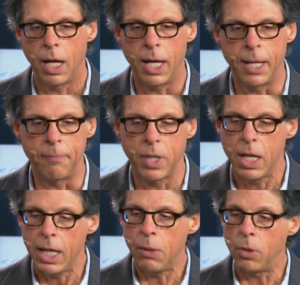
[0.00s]

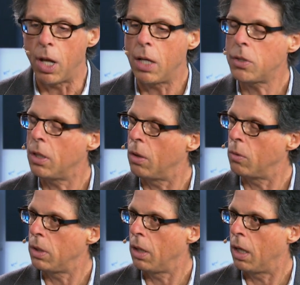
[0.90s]
It will
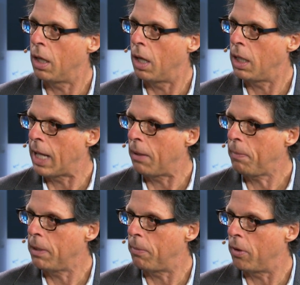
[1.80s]
also allow
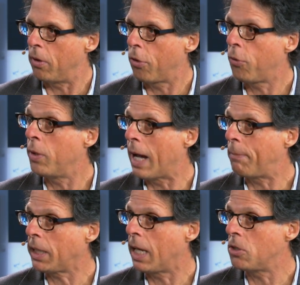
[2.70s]
people through an
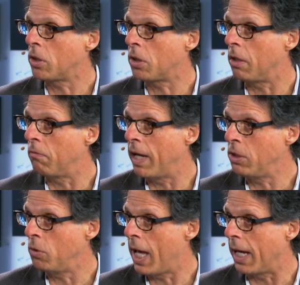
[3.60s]
application called
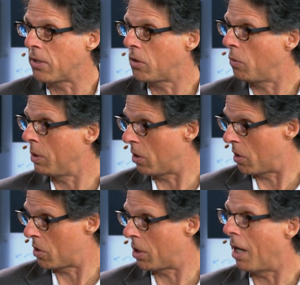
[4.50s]
Venue Next, which is
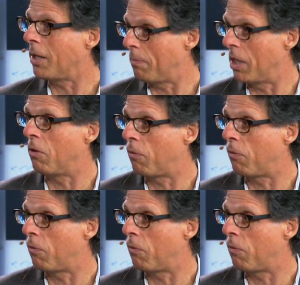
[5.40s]
a startup that